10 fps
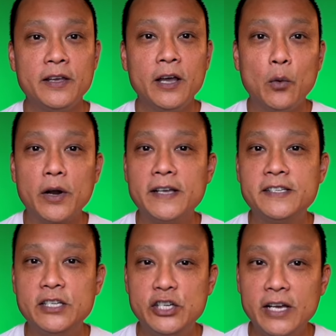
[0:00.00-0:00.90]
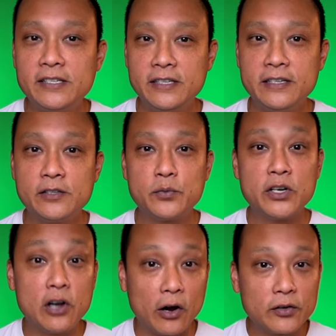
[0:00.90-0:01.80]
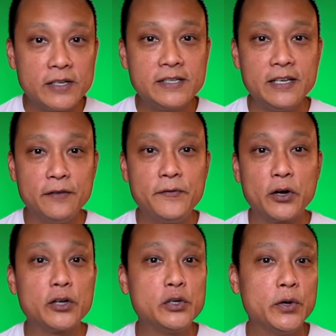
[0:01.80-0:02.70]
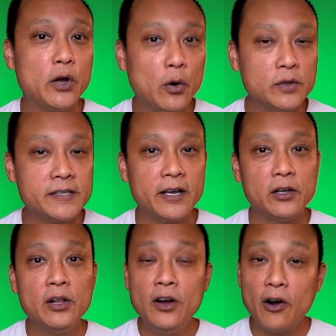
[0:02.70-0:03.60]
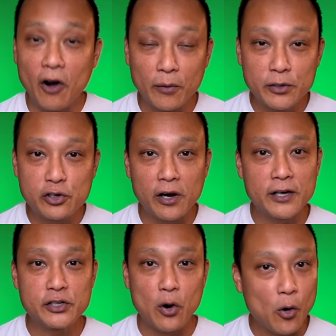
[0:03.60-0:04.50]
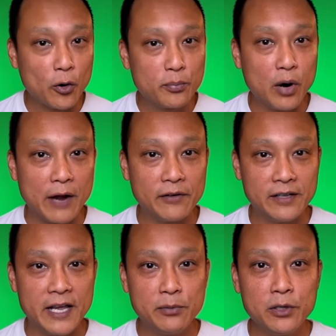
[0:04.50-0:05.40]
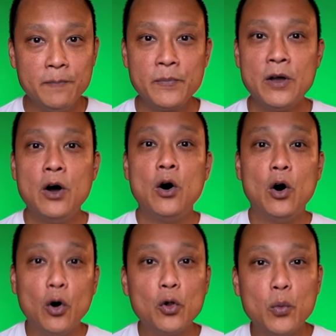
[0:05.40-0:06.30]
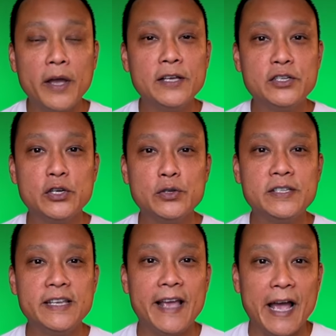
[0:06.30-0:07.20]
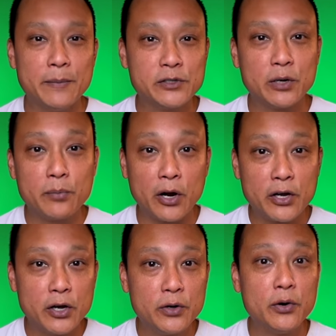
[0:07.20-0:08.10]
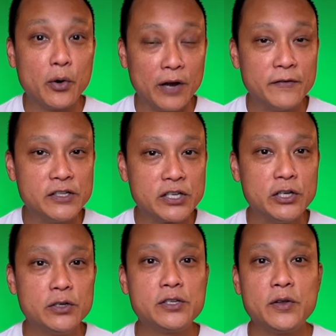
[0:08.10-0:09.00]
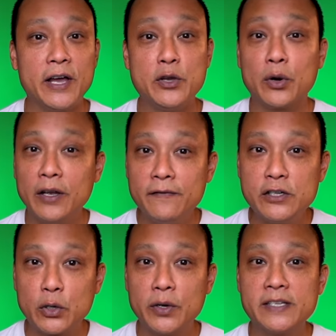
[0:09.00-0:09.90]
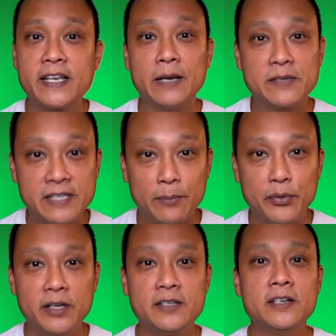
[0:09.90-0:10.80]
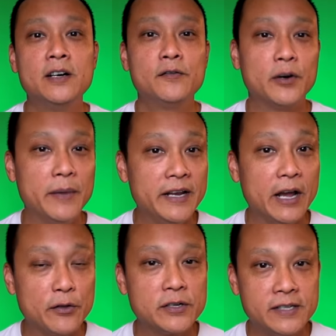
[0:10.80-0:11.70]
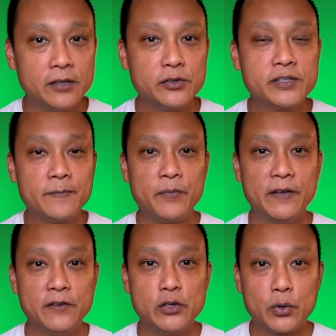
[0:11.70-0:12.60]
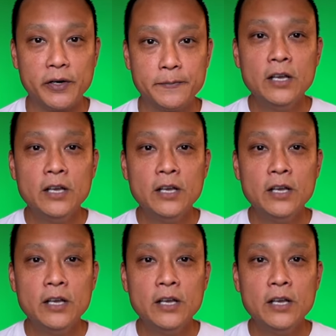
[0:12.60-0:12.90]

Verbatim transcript: And what I suggest is, regardless if you're doing wholesale, arbitrage, or private label, Always use the Amazon barcode or FN SKU so that your inventory is kept separate from any other seller's inventory.